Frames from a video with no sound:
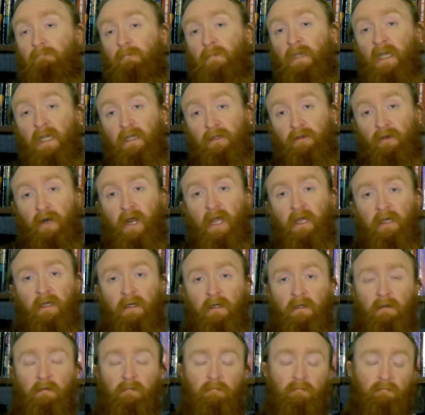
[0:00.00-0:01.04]
Neat
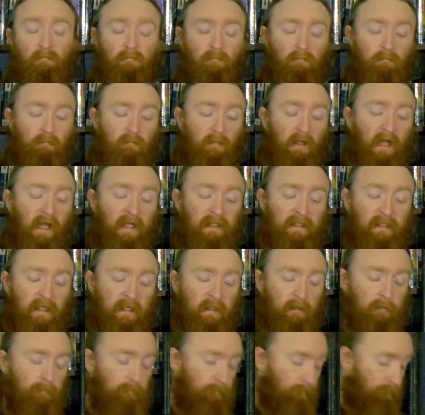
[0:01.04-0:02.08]
trick, I
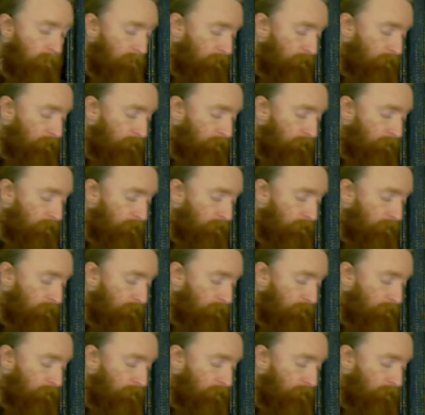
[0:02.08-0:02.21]
said.